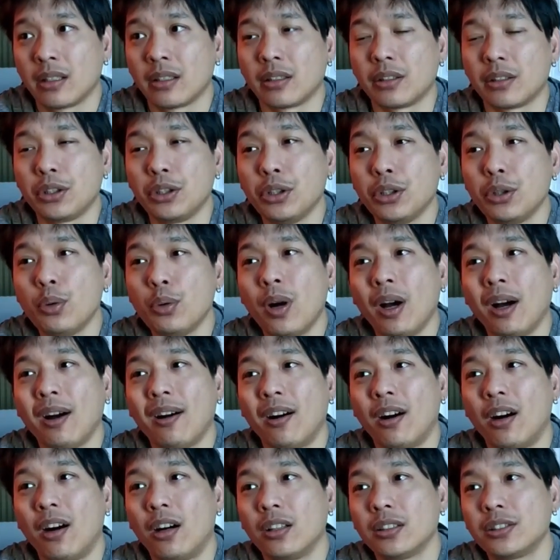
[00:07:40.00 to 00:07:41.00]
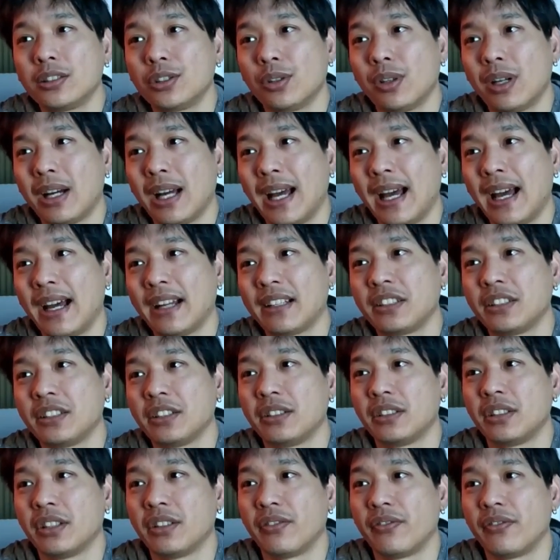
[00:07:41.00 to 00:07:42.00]
you also have to
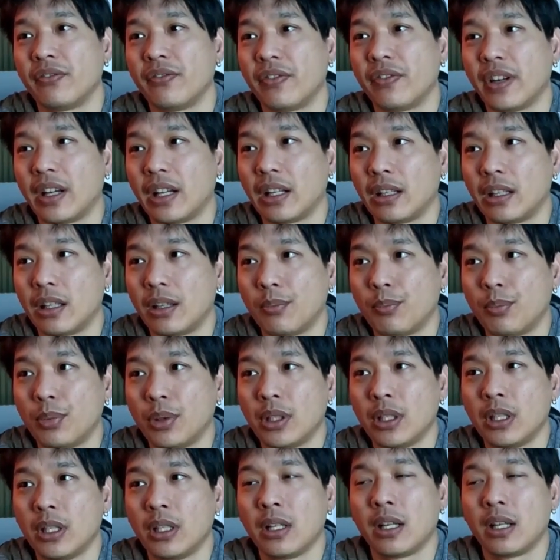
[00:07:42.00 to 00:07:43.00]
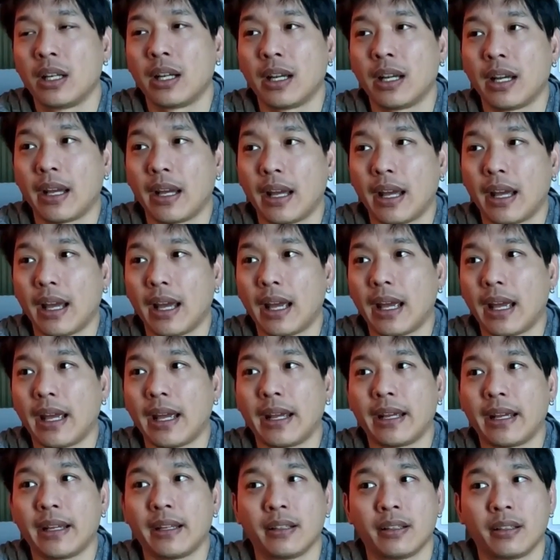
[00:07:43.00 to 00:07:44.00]
develop
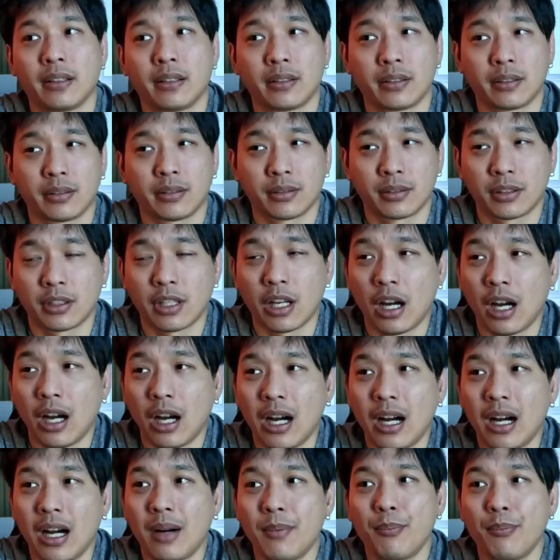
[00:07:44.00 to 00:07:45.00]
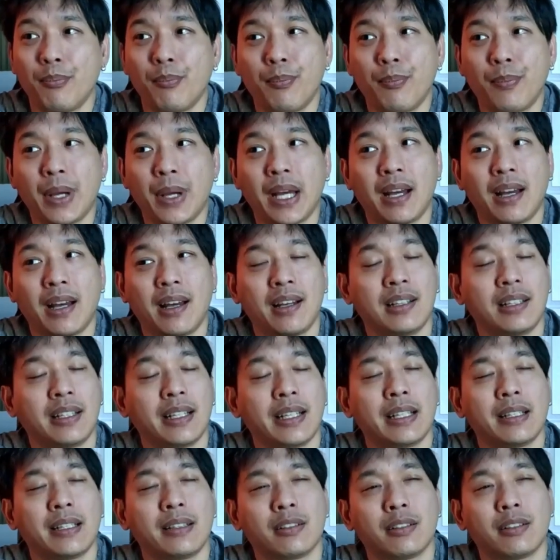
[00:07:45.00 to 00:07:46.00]
a
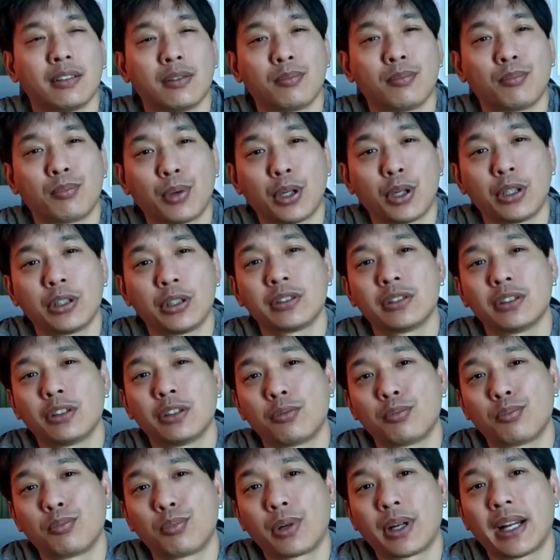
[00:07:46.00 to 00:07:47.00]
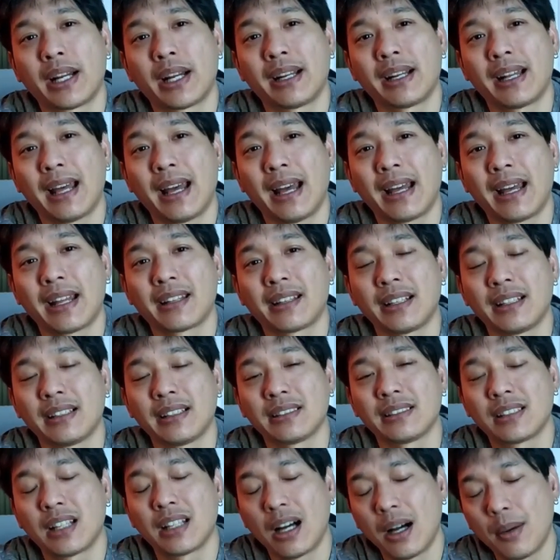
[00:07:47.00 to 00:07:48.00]
compelling personal brand at
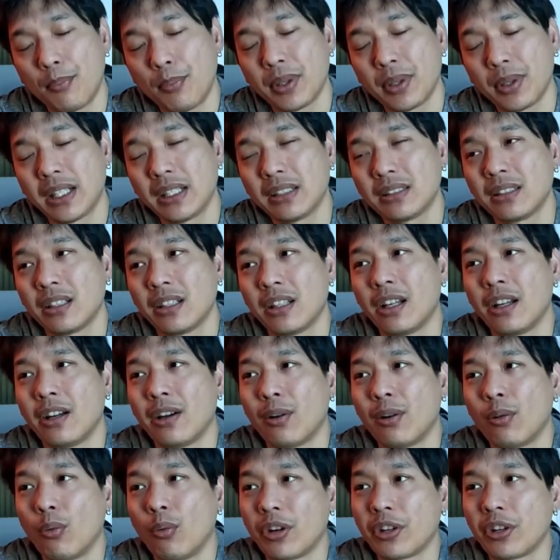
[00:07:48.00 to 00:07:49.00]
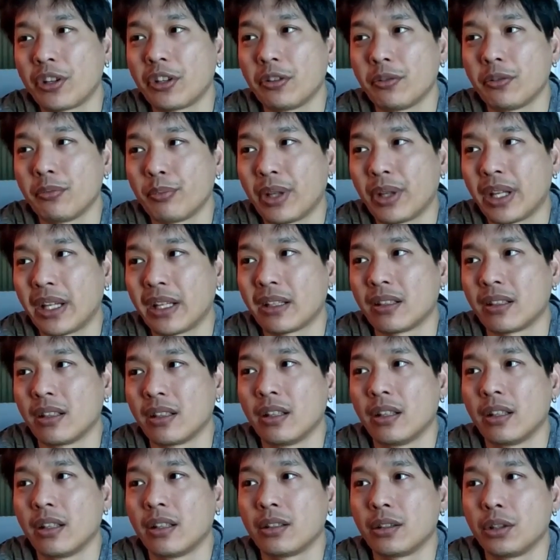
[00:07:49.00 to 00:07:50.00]
these companies. What do you mean?
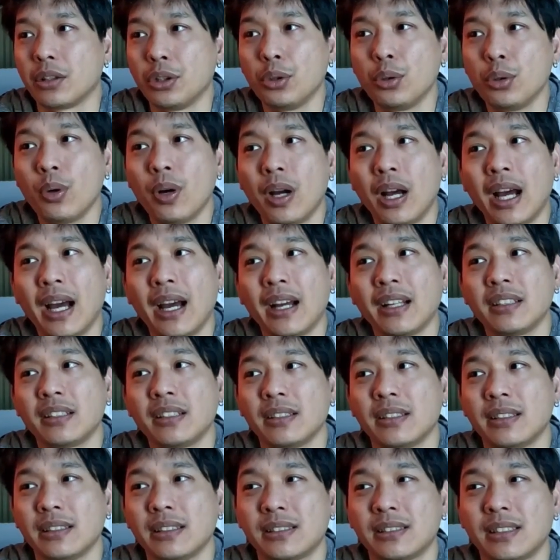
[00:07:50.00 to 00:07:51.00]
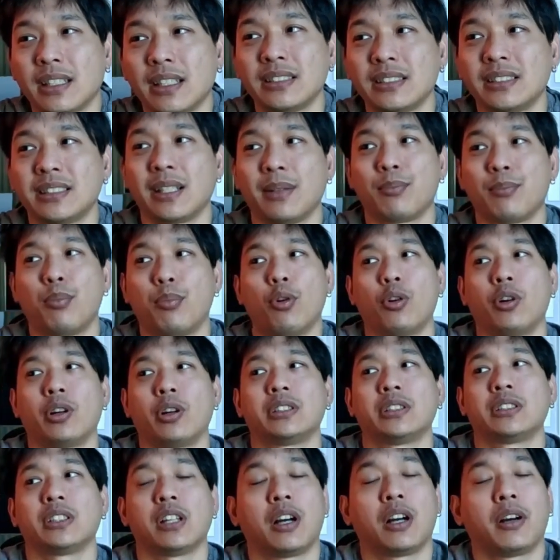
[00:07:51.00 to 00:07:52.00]
You have to discuss the
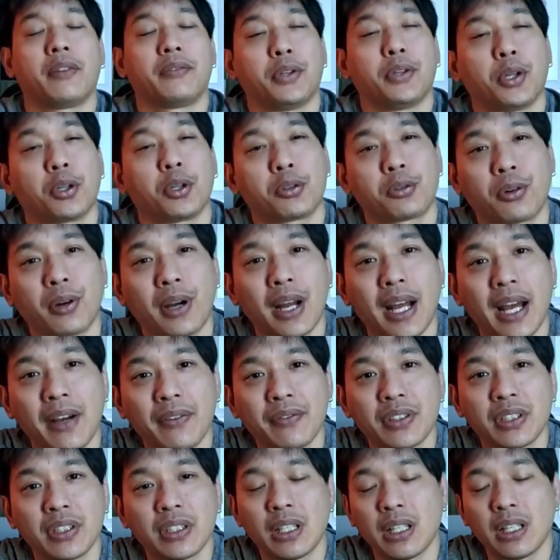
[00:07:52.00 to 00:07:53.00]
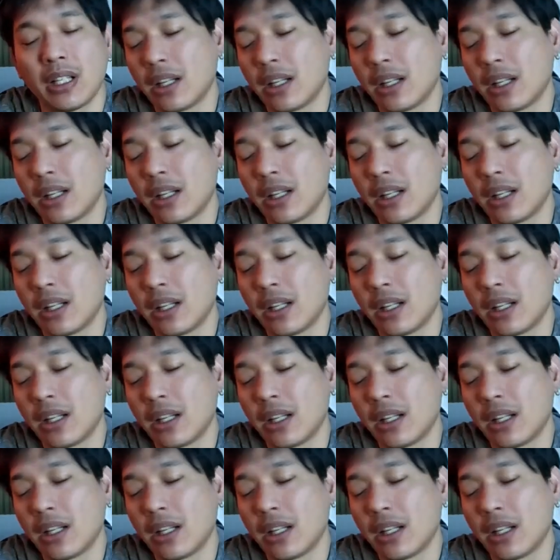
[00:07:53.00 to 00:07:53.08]
importance of your craft